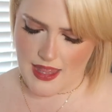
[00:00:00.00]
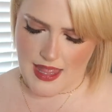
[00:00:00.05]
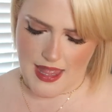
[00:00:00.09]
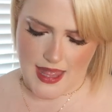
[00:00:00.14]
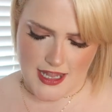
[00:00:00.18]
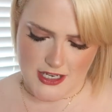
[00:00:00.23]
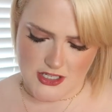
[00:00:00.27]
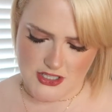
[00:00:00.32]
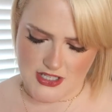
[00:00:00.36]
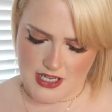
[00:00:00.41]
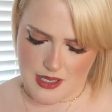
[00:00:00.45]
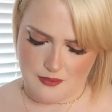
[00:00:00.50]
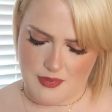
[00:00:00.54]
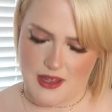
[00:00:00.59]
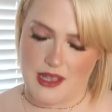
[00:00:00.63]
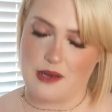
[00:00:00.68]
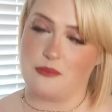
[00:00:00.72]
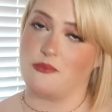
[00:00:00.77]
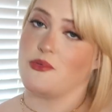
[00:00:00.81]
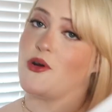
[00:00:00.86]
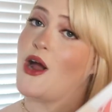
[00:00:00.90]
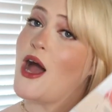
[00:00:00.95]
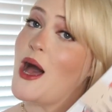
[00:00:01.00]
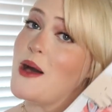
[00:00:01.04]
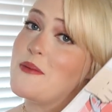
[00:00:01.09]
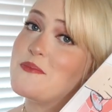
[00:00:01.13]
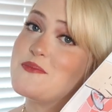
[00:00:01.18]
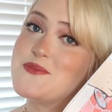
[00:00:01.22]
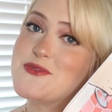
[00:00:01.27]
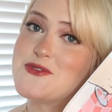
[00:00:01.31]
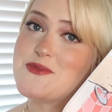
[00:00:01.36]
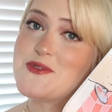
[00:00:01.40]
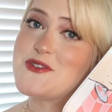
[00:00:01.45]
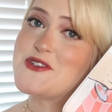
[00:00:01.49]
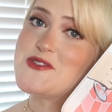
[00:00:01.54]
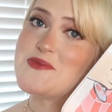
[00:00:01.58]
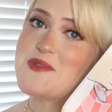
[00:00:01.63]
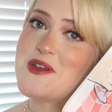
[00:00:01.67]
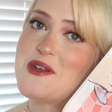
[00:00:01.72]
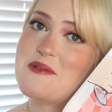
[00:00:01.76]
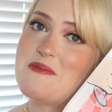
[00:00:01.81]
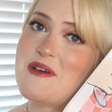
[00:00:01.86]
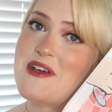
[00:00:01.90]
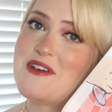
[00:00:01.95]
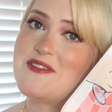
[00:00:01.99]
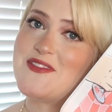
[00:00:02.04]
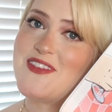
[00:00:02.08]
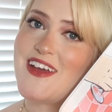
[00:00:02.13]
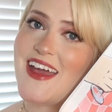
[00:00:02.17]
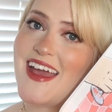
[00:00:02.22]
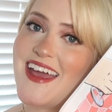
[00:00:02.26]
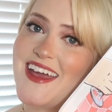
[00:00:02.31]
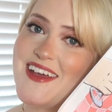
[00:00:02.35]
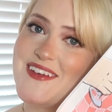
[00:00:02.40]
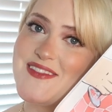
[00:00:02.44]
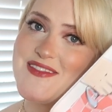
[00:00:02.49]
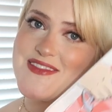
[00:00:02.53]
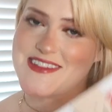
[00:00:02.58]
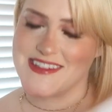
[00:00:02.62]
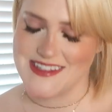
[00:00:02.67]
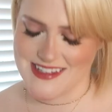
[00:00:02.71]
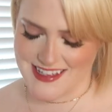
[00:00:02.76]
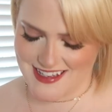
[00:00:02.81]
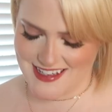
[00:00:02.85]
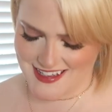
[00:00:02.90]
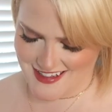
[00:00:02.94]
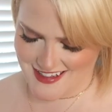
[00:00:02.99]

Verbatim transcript: and Champagne Problems, which is one of my faves.